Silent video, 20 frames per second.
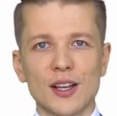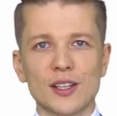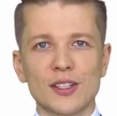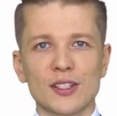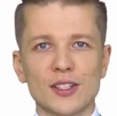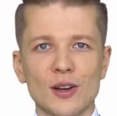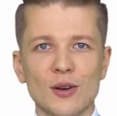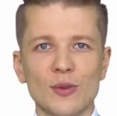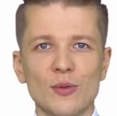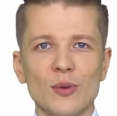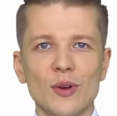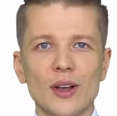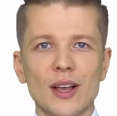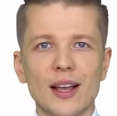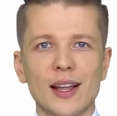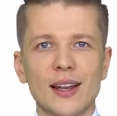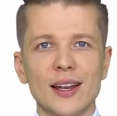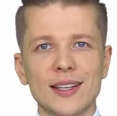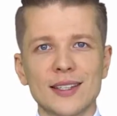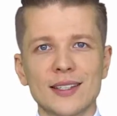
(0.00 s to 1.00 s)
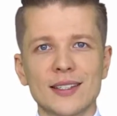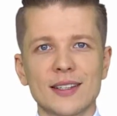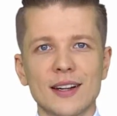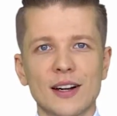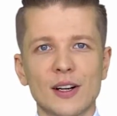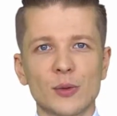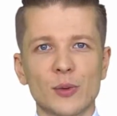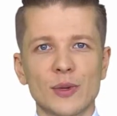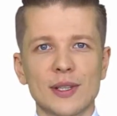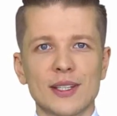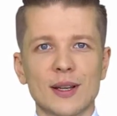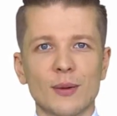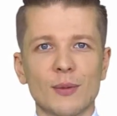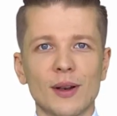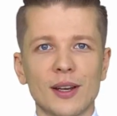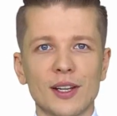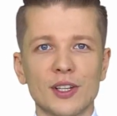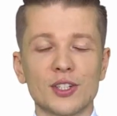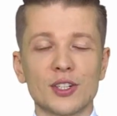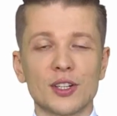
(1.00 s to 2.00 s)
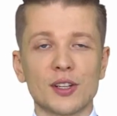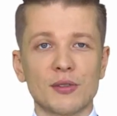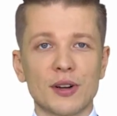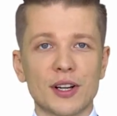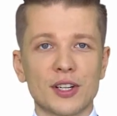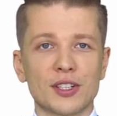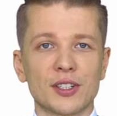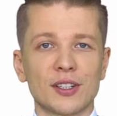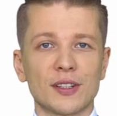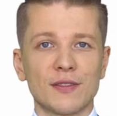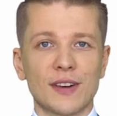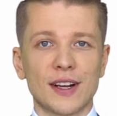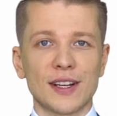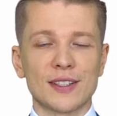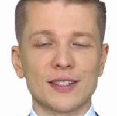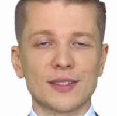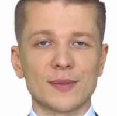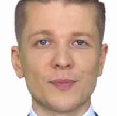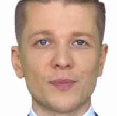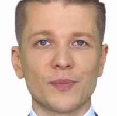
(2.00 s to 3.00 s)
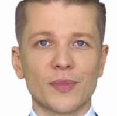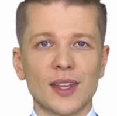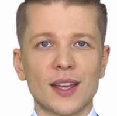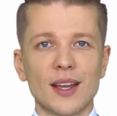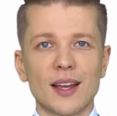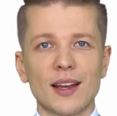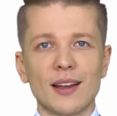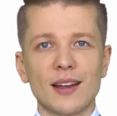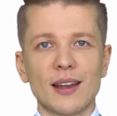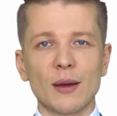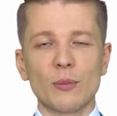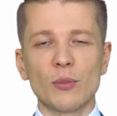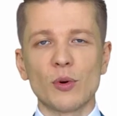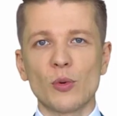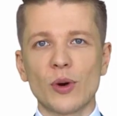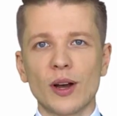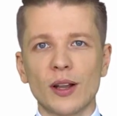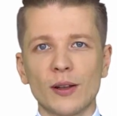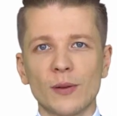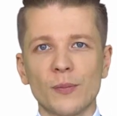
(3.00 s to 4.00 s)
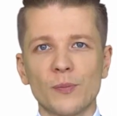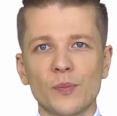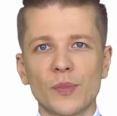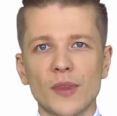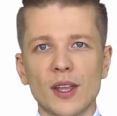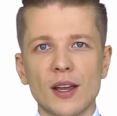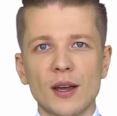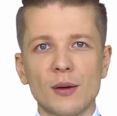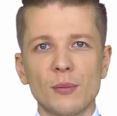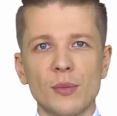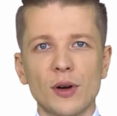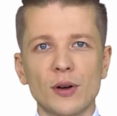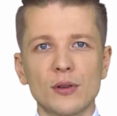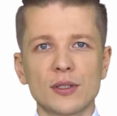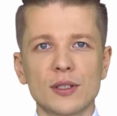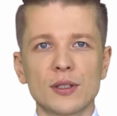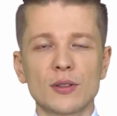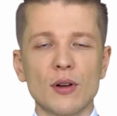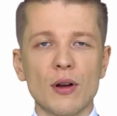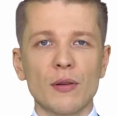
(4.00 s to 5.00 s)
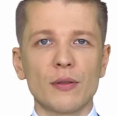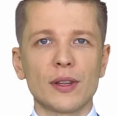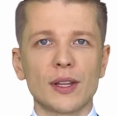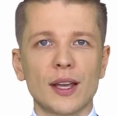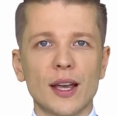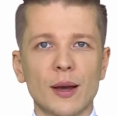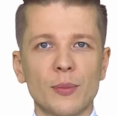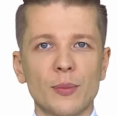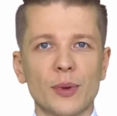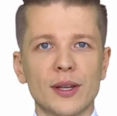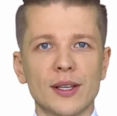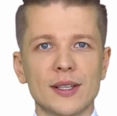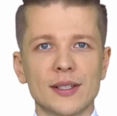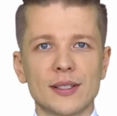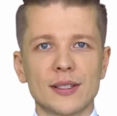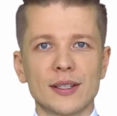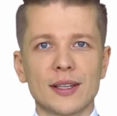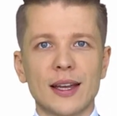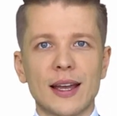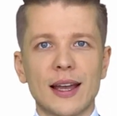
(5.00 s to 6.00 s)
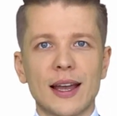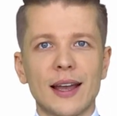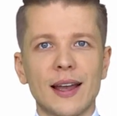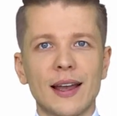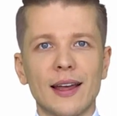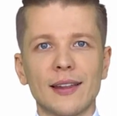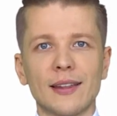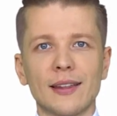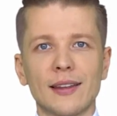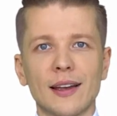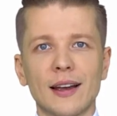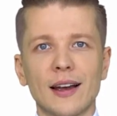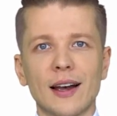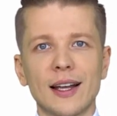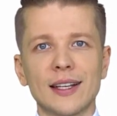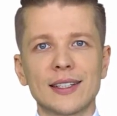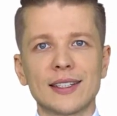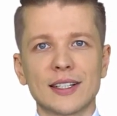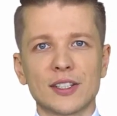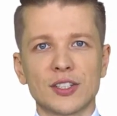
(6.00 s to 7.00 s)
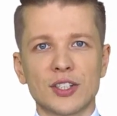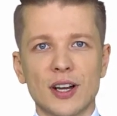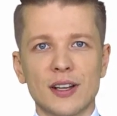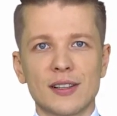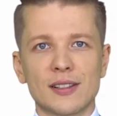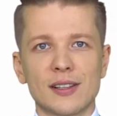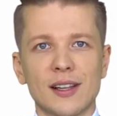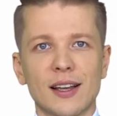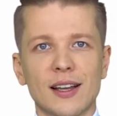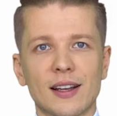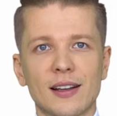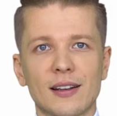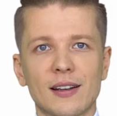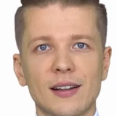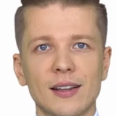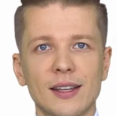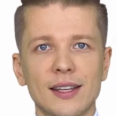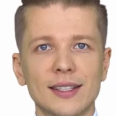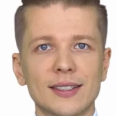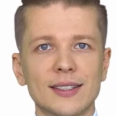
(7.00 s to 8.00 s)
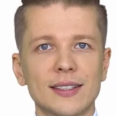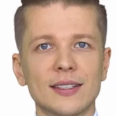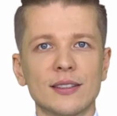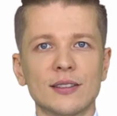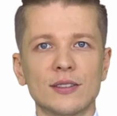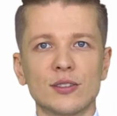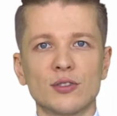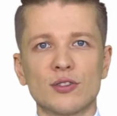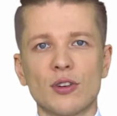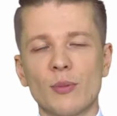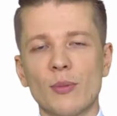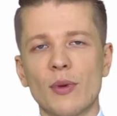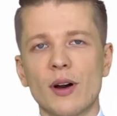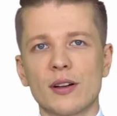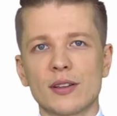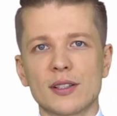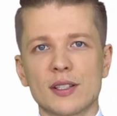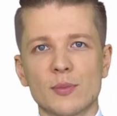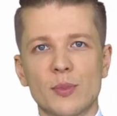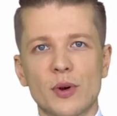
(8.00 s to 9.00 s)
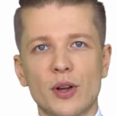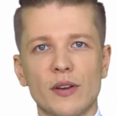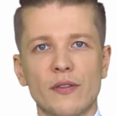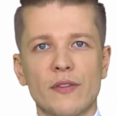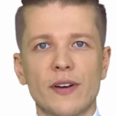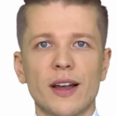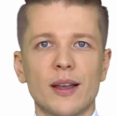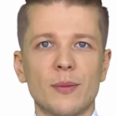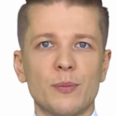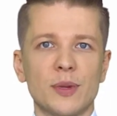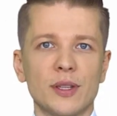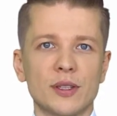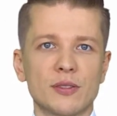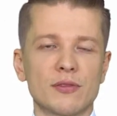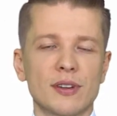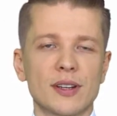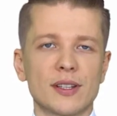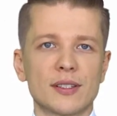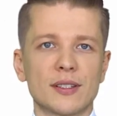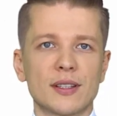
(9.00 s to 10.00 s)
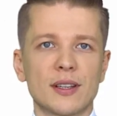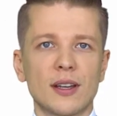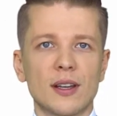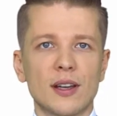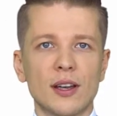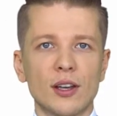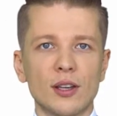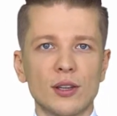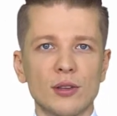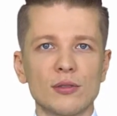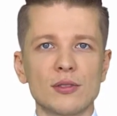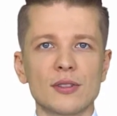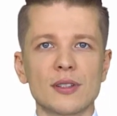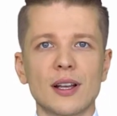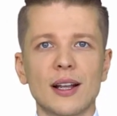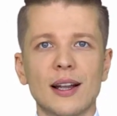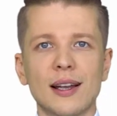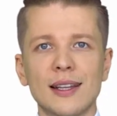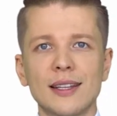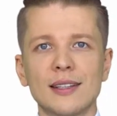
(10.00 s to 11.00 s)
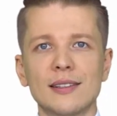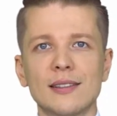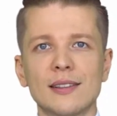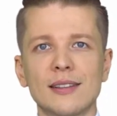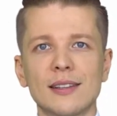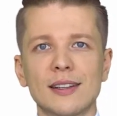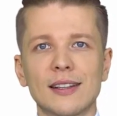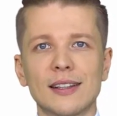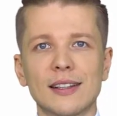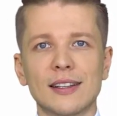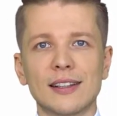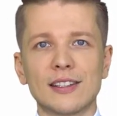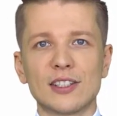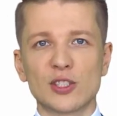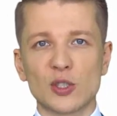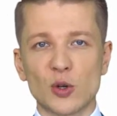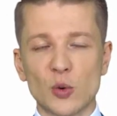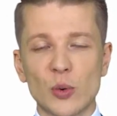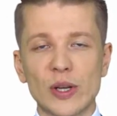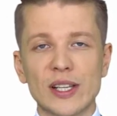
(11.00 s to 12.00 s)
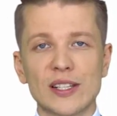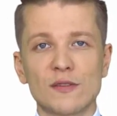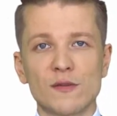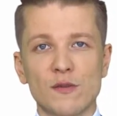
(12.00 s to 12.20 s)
So let's start with some lead generation advice. Number 1. Most growing companies and high-tech giants like LinkedIn, Dropbox, Spotify, Pinterest use lead squeeze